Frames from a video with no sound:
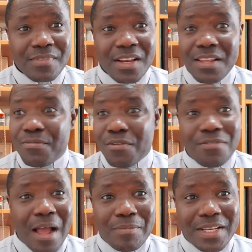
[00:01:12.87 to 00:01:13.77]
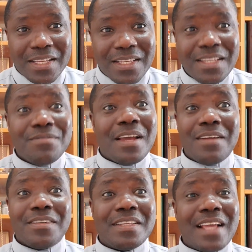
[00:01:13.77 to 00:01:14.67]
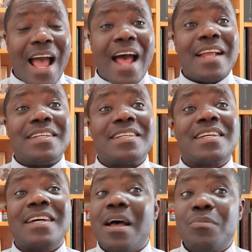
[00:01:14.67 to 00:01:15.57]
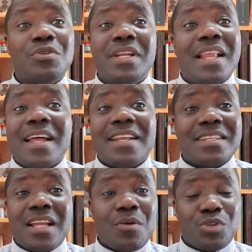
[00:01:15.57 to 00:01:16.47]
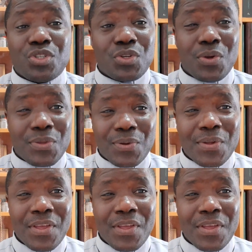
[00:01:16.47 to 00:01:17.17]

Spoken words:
leave your family, leave everything, and come to the land that I will show you.